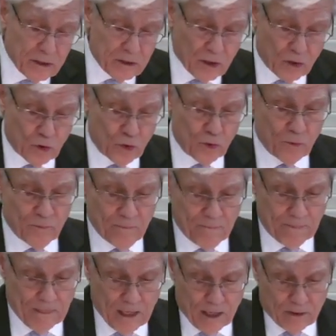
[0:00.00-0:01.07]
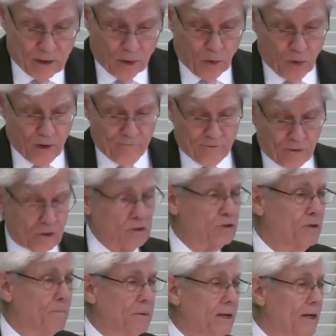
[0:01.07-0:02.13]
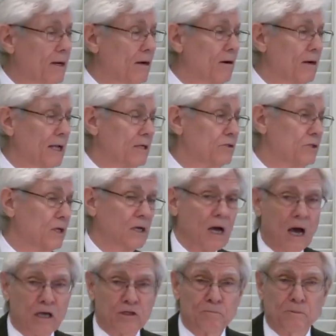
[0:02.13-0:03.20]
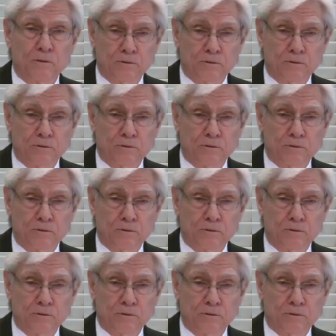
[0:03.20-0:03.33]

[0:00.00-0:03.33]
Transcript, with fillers: to whom the Lord first appeared, as the Gospels